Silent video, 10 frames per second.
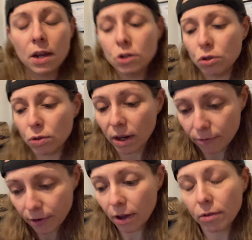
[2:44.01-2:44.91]
So you get
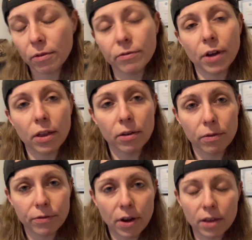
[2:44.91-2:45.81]
further and further
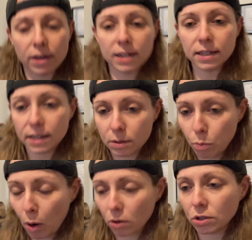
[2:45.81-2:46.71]
and further into this
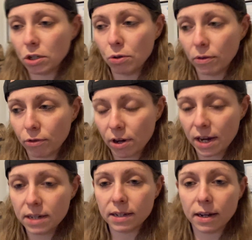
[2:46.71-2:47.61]
box that you have
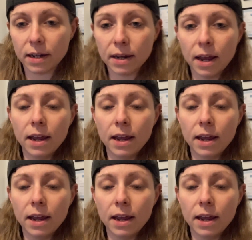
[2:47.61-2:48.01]
created,